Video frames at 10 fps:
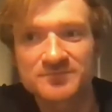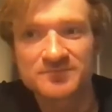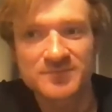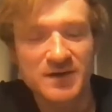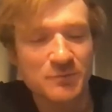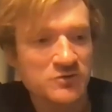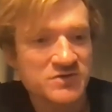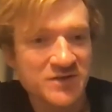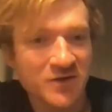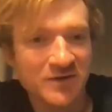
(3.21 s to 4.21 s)
approaching
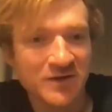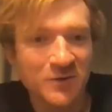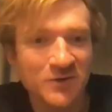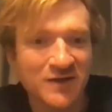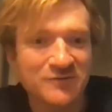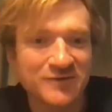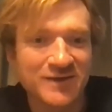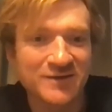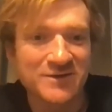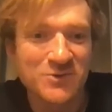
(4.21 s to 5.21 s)
9 o'clock over here in
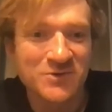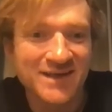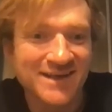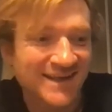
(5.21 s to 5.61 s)
the morning,